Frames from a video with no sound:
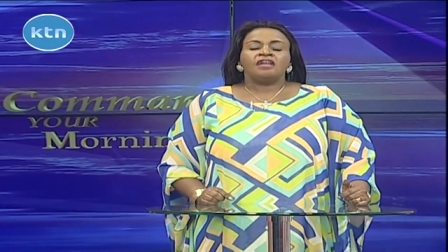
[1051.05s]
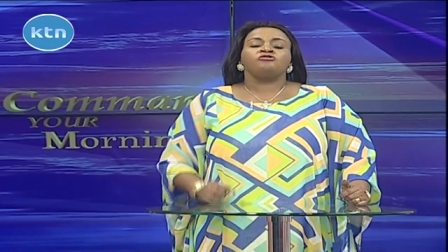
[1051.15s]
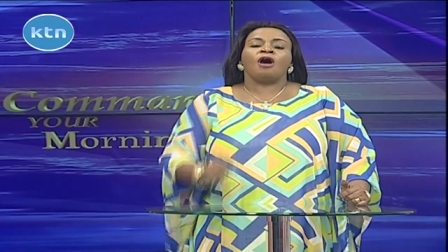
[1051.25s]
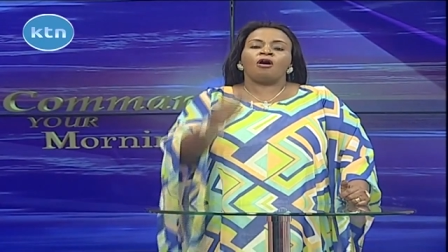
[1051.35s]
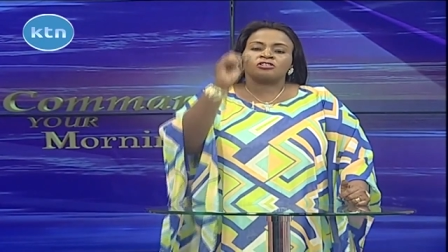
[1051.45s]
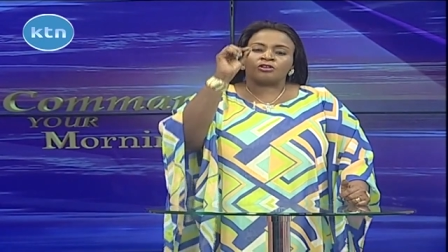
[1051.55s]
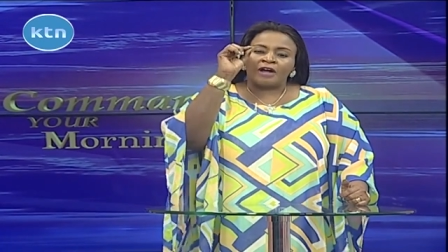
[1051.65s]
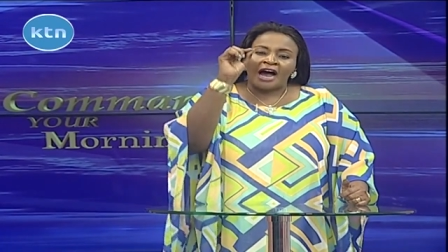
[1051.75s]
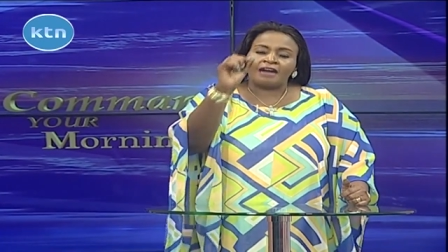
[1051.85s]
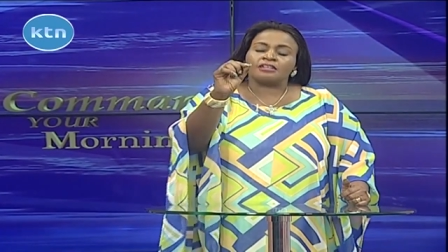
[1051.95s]
You are also
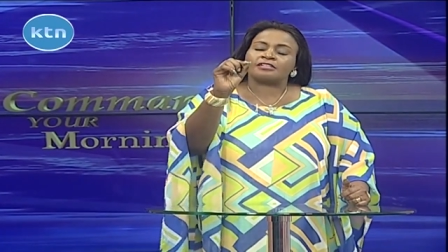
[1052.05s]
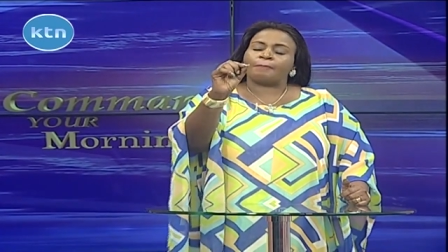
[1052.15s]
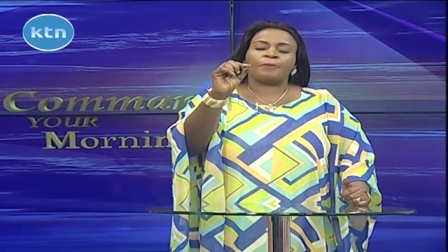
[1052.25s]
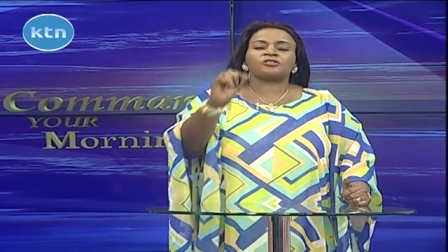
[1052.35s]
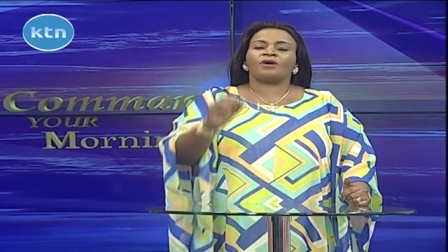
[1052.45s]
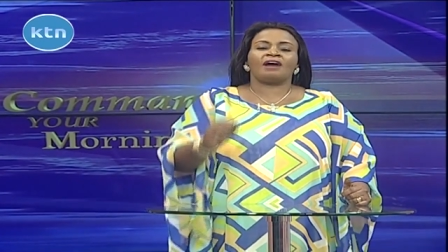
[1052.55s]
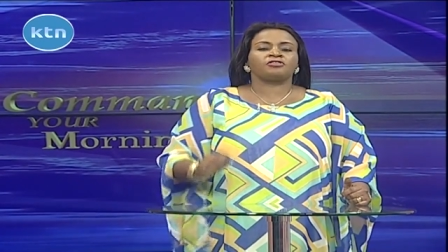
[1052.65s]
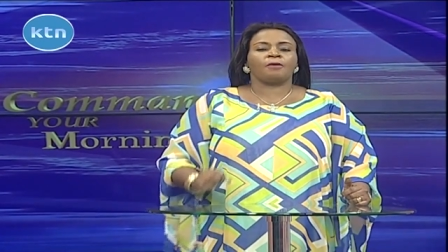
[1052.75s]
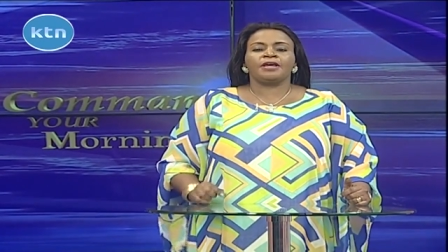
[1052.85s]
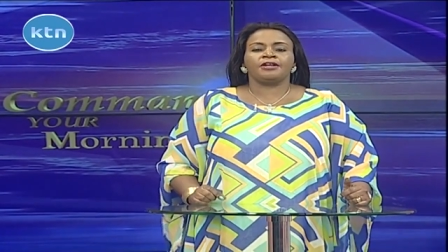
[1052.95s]
supposed to
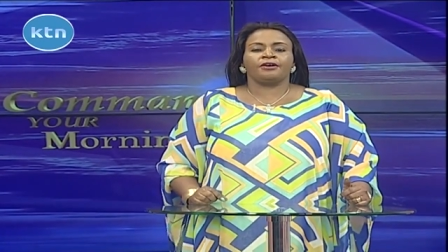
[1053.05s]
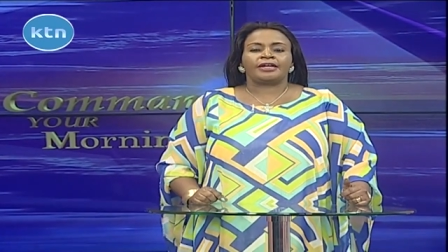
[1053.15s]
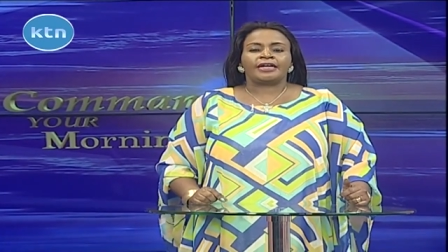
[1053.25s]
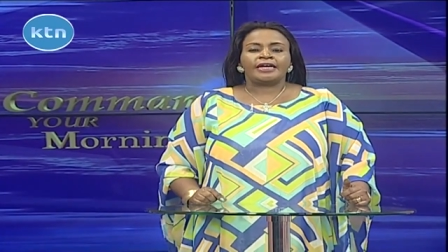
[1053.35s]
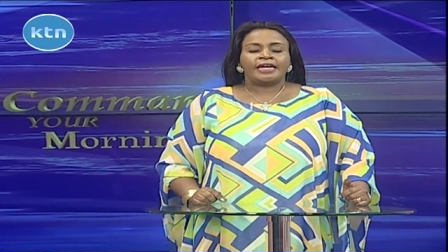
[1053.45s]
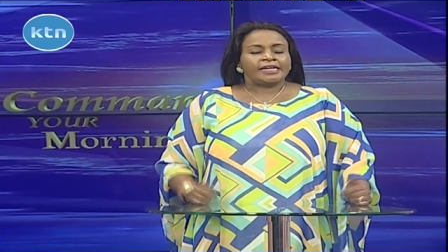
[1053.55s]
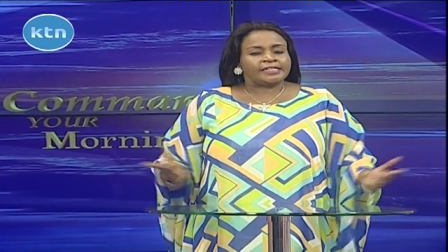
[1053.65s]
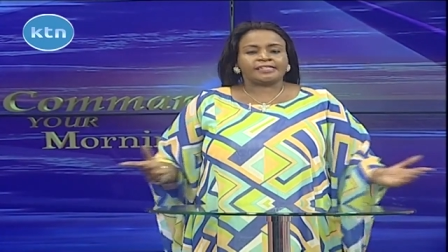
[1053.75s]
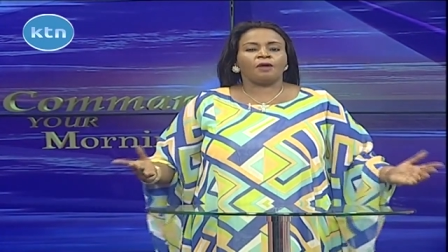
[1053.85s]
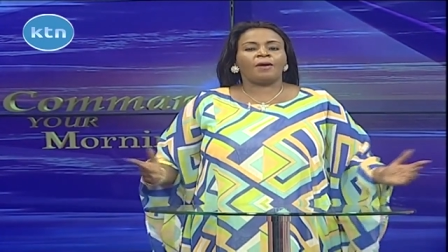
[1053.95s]
have dominion.
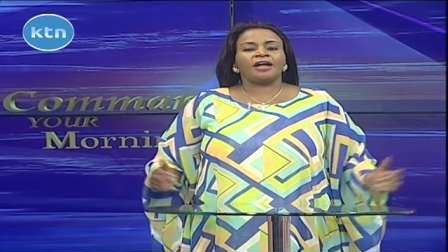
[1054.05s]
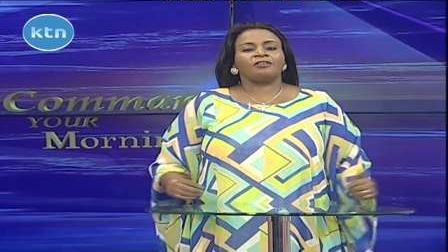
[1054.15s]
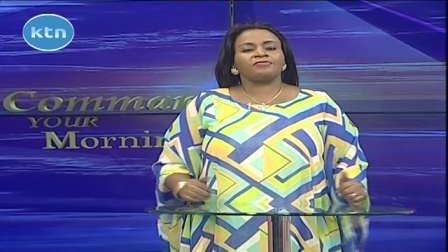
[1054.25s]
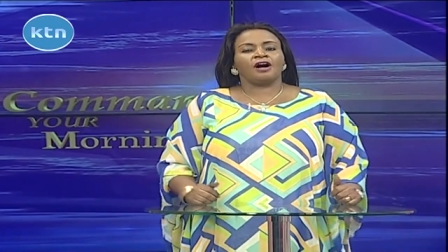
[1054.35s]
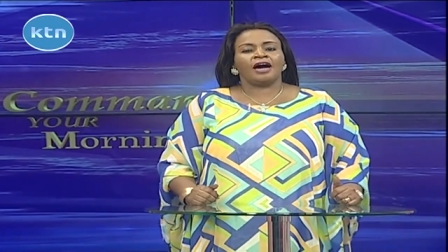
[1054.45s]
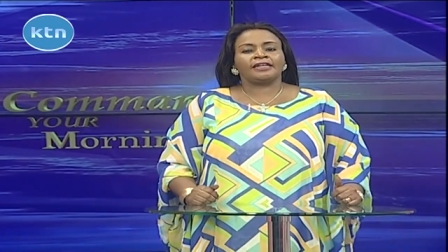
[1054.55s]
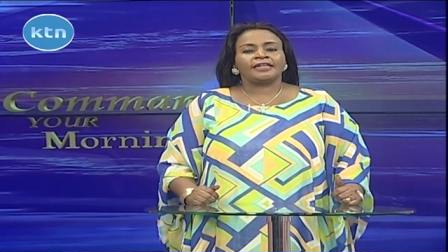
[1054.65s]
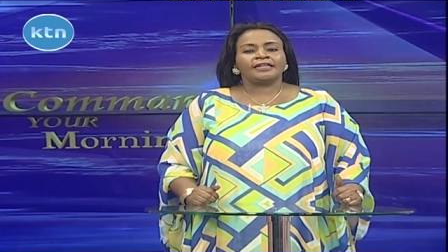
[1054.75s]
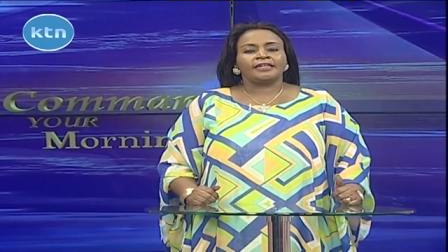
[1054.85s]
It is the word of God.